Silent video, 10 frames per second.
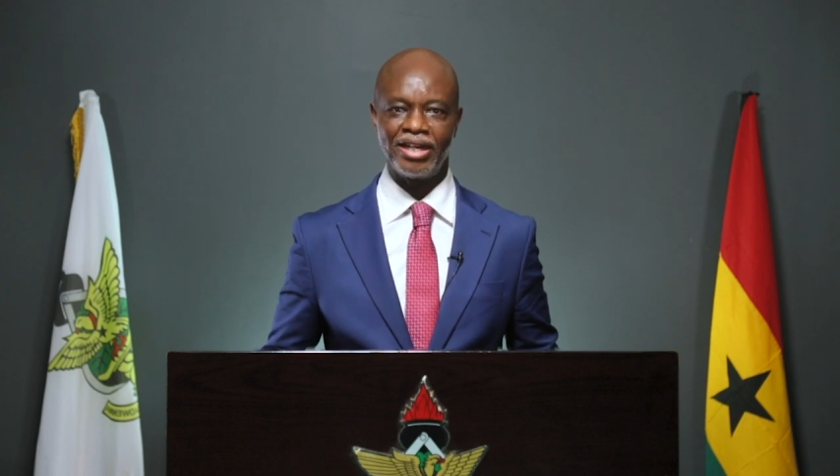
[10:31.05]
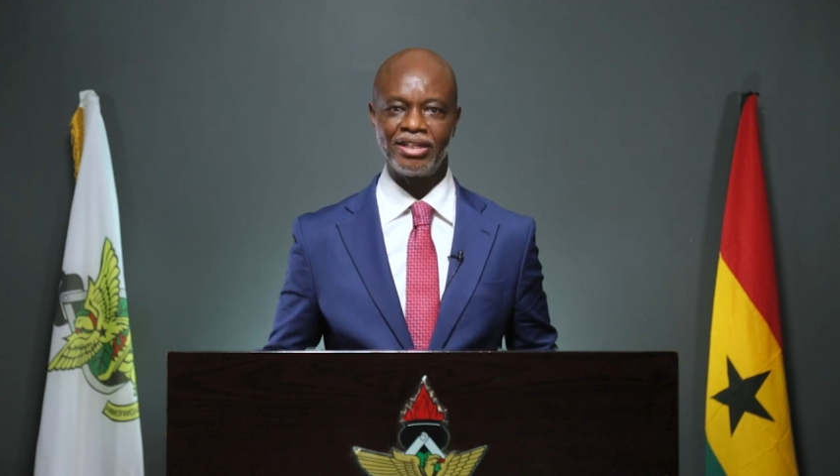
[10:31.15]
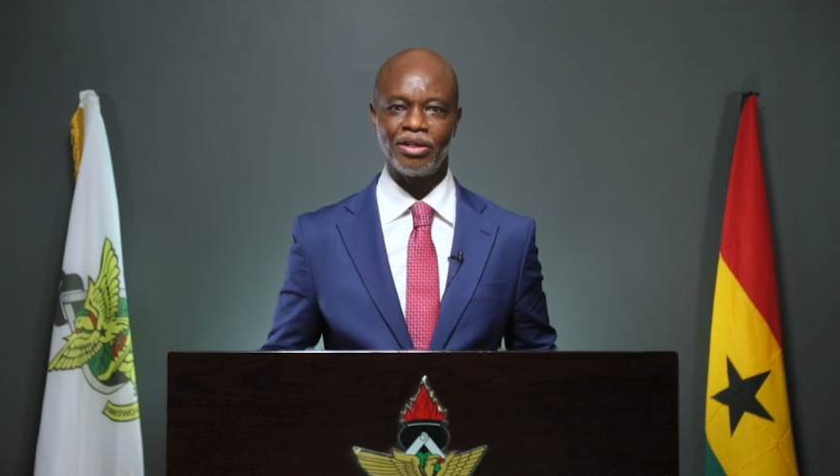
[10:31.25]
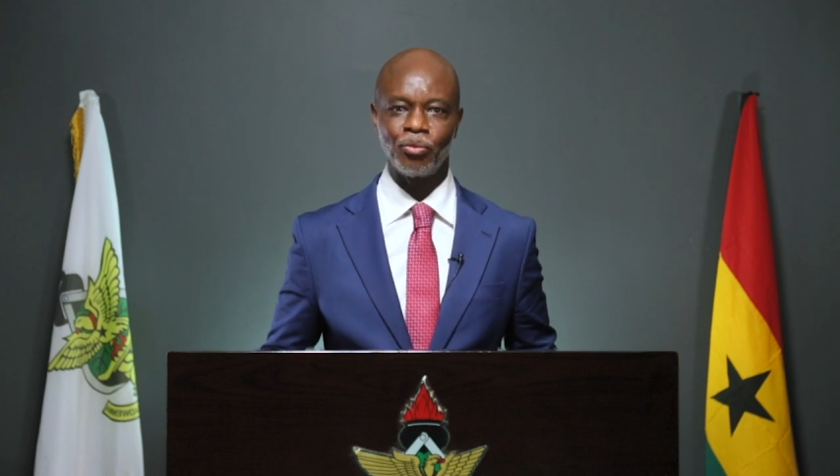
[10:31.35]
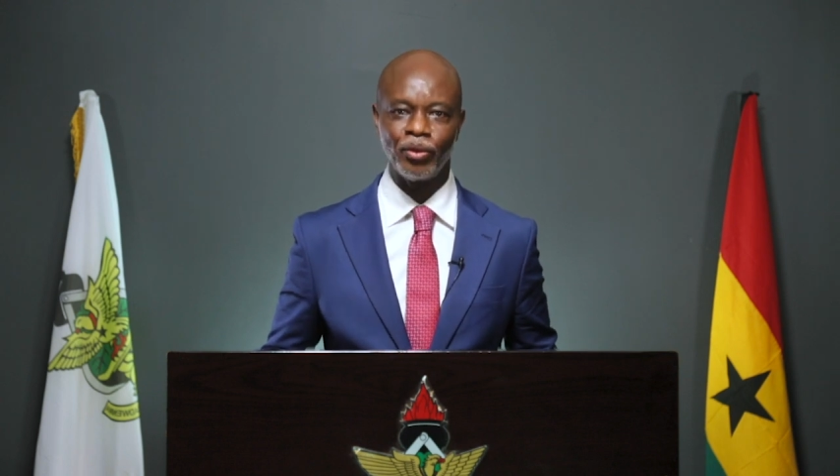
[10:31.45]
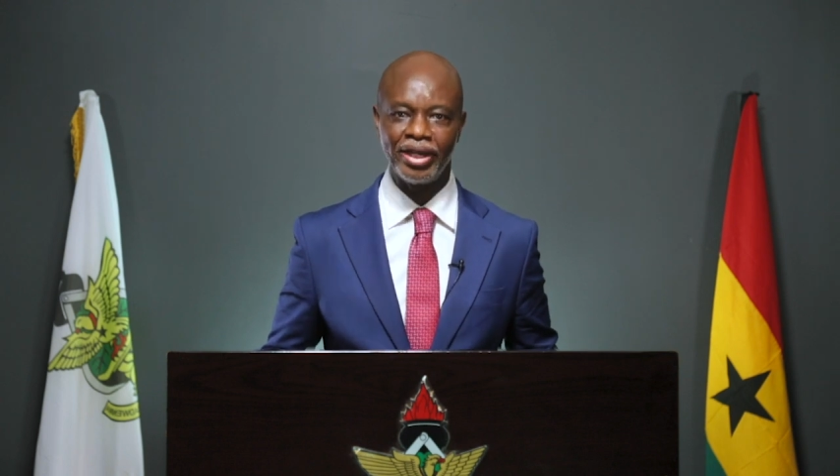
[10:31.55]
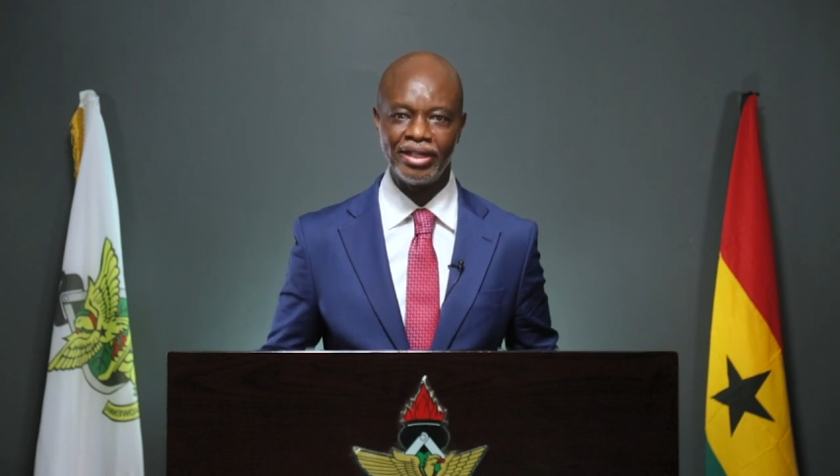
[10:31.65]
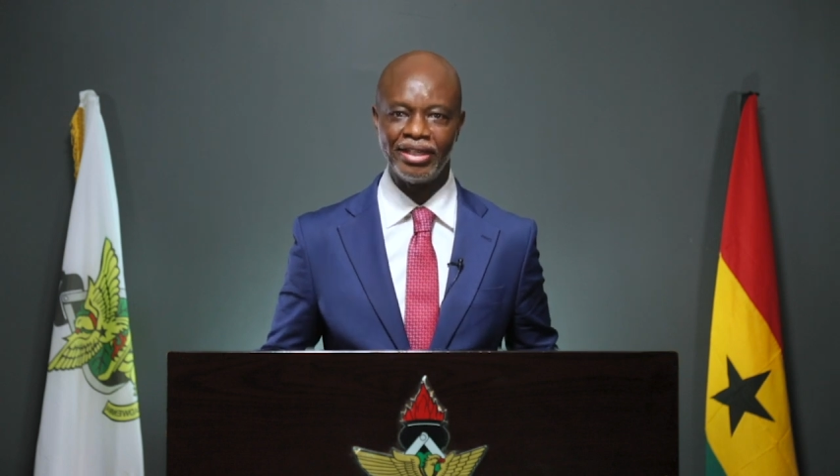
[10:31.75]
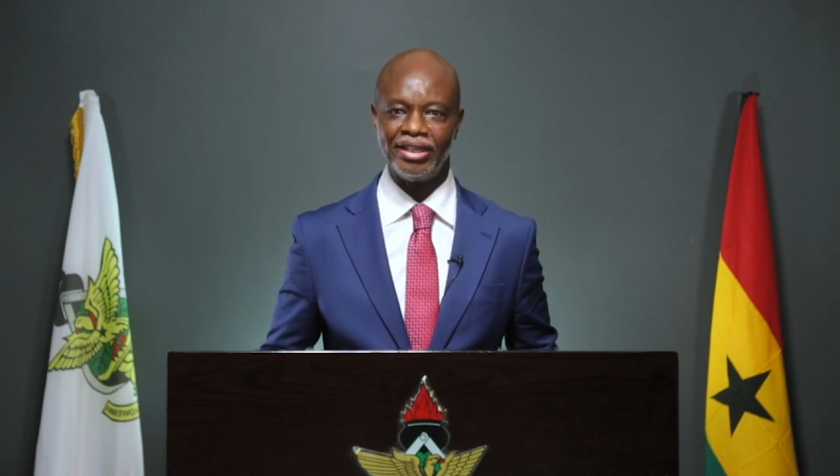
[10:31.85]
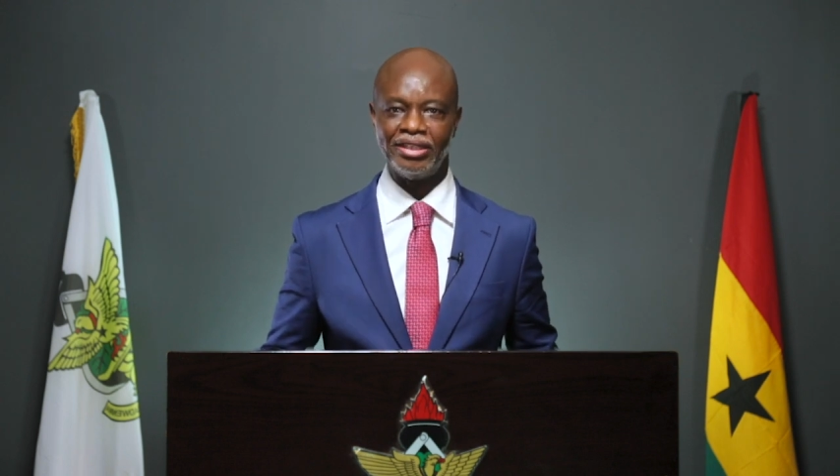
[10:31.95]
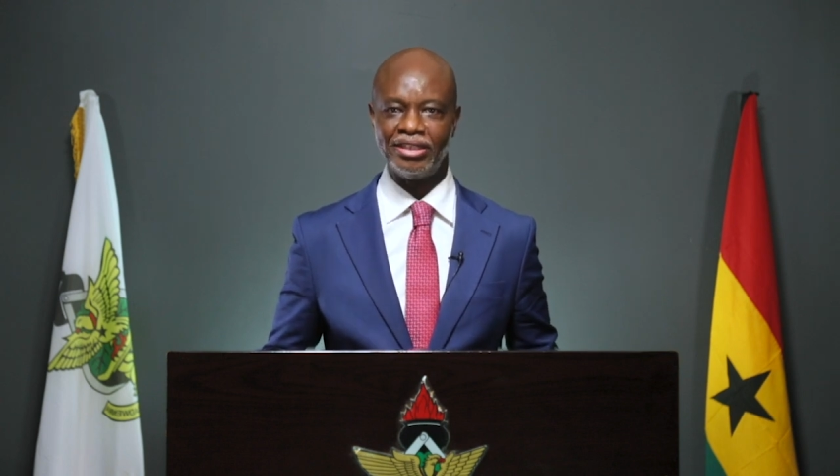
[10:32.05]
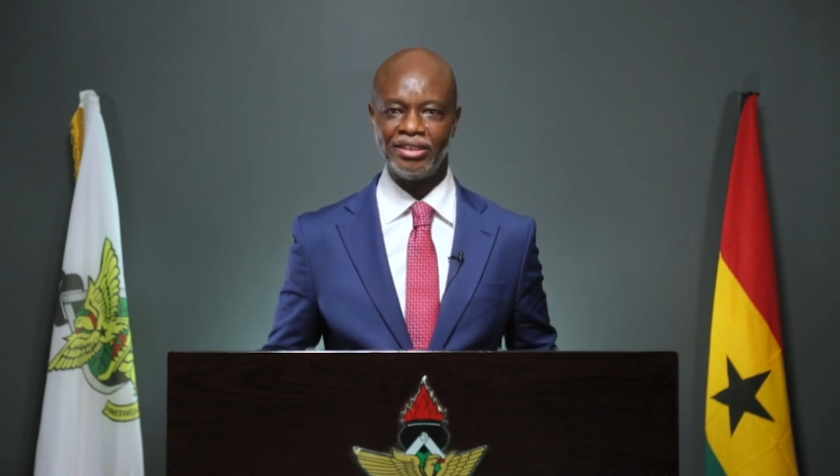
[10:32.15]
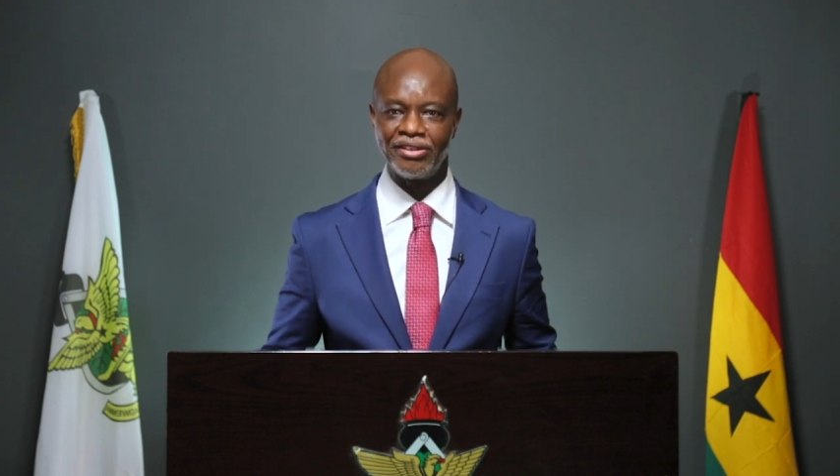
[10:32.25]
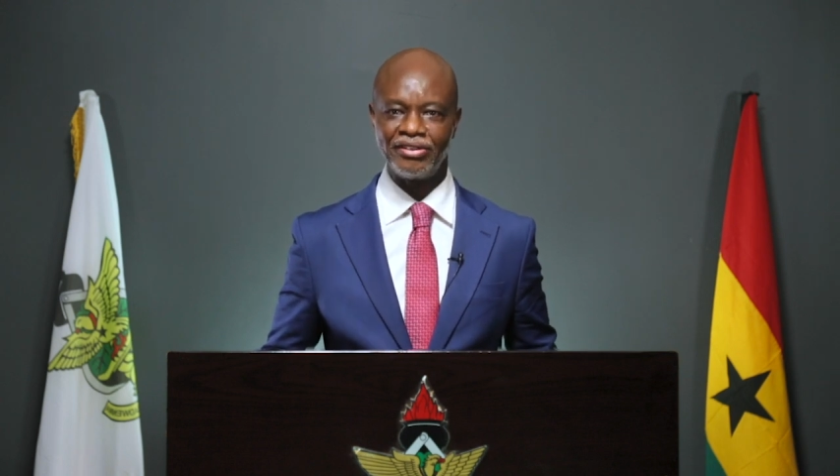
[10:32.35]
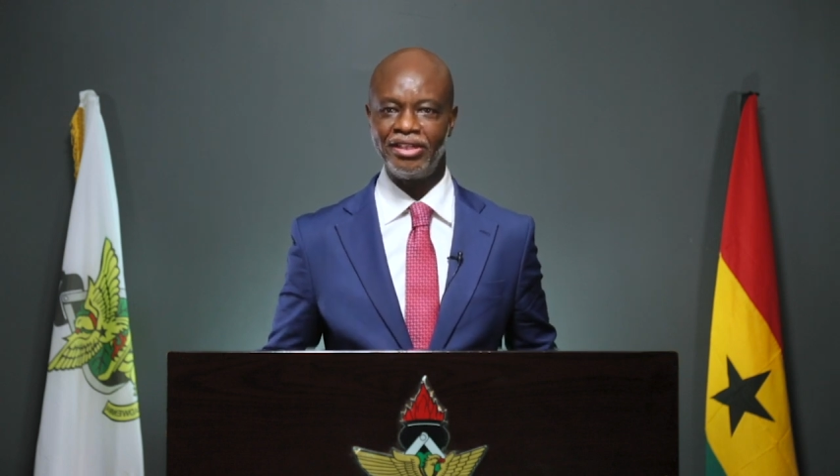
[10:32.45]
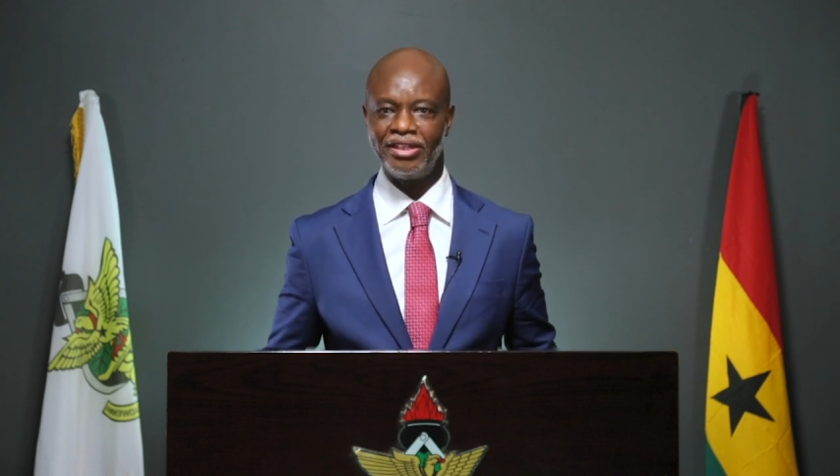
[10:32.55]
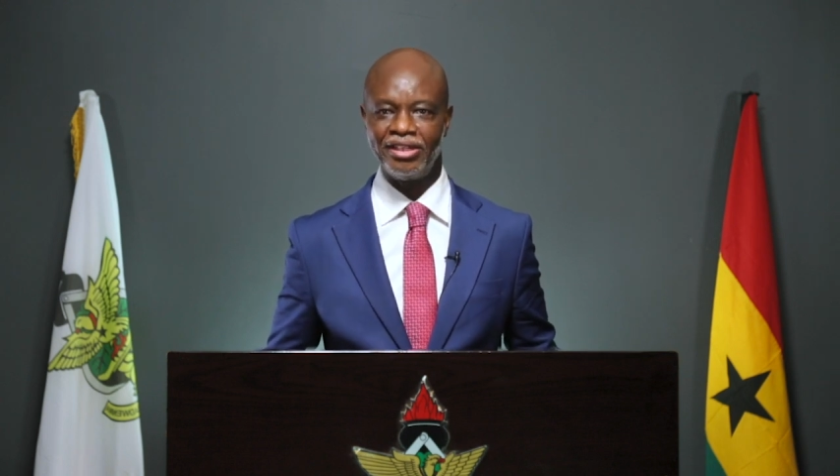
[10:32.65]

had the word engineering